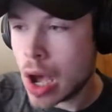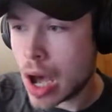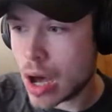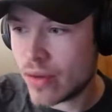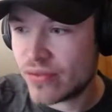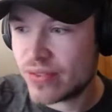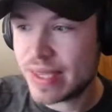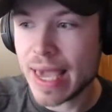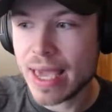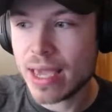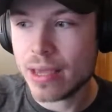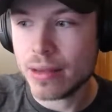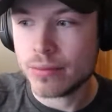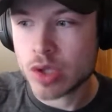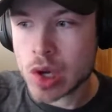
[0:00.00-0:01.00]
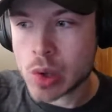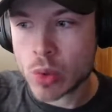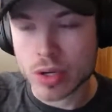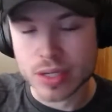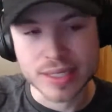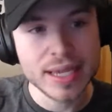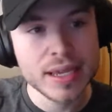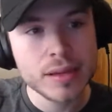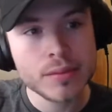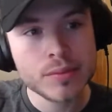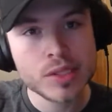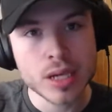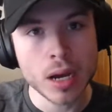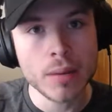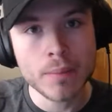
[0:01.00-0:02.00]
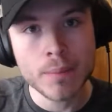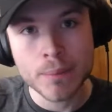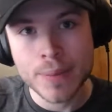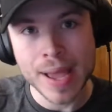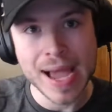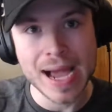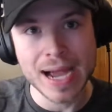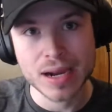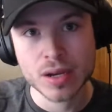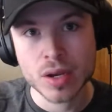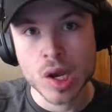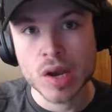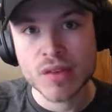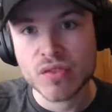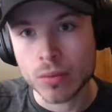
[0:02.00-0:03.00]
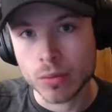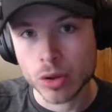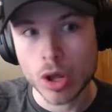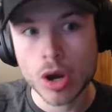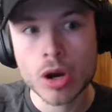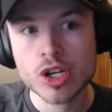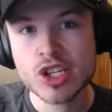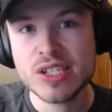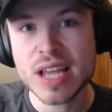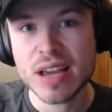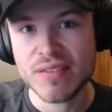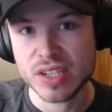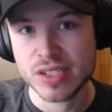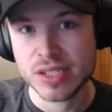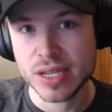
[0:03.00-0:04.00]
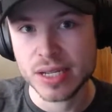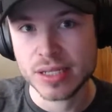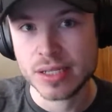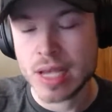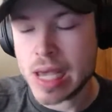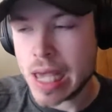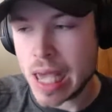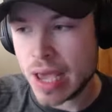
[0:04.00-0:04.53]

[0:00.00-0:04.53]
of games where teams come back from large deficits.